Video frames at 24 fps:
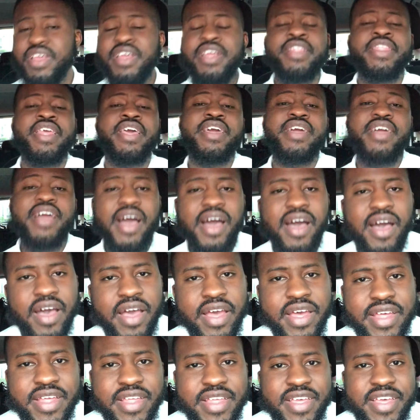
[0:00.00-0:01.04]
Thank God,
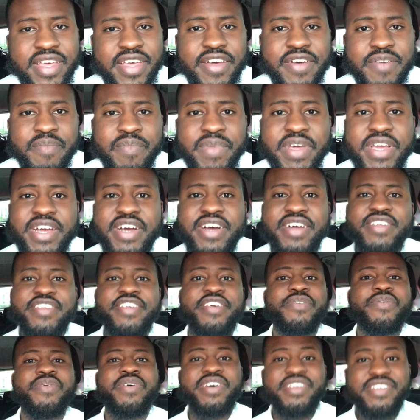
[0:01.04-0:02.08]
because
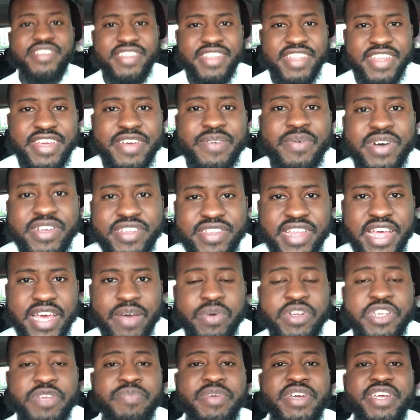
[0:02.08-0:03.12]
he was dead,
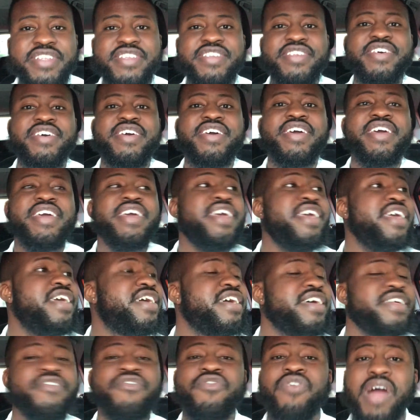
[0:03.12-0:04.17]
which means he
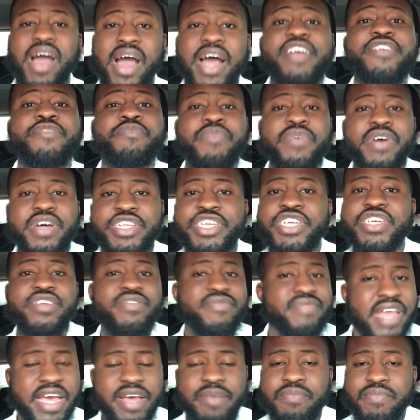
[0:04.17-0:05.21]
could rise
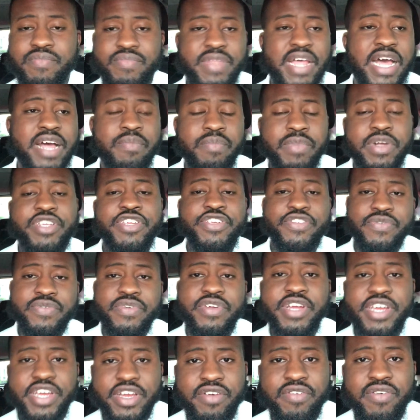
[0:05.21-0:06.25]
that much
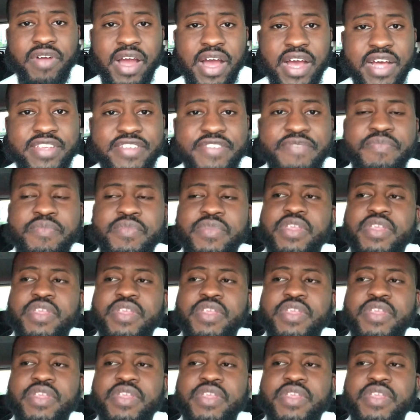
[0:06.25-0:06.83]
sooner. He could rise.